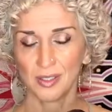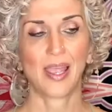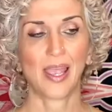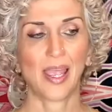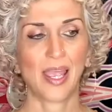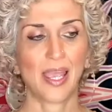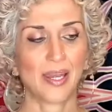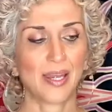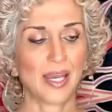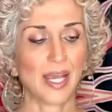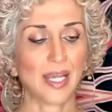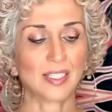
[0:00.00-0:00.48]

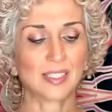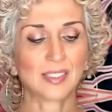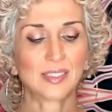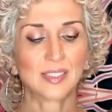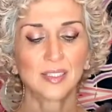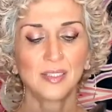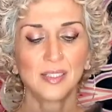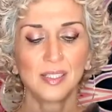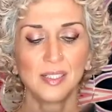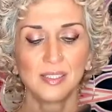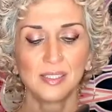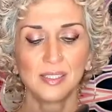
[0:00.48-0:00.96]
And as
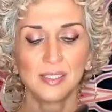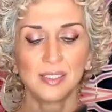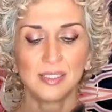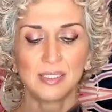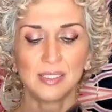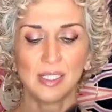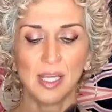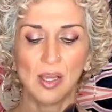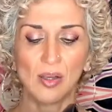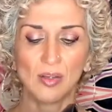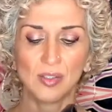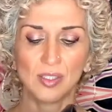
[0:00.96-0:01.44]
silly as it
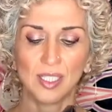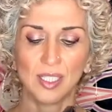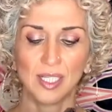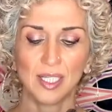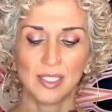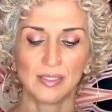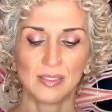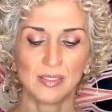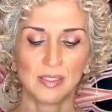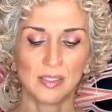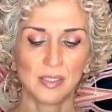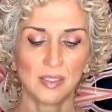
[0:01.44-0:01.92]
sounds, like I
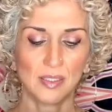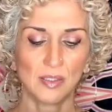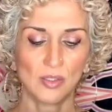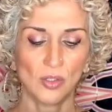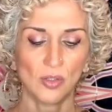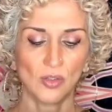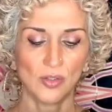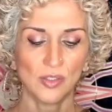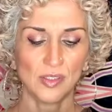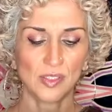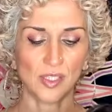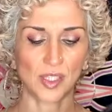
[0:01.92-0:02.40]
could see
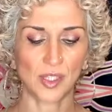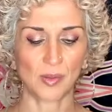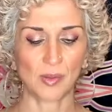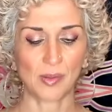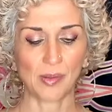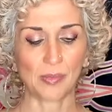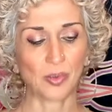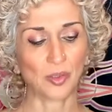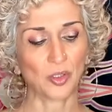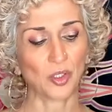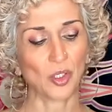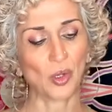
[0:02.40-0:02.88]
all these other
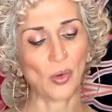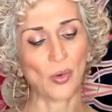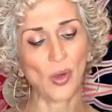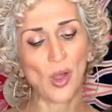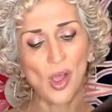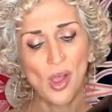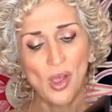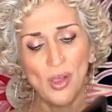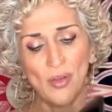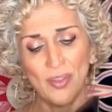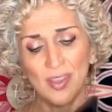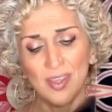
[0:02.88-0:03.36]
people go,
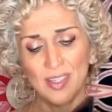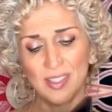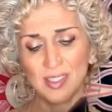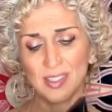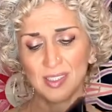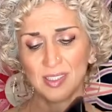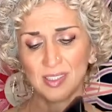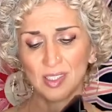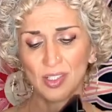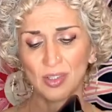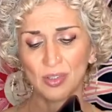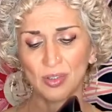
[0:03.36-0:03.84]
oh, this
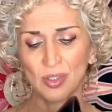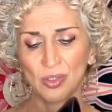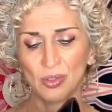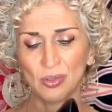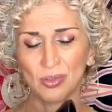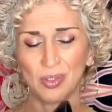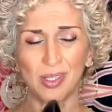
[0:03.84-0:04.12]
is so cool.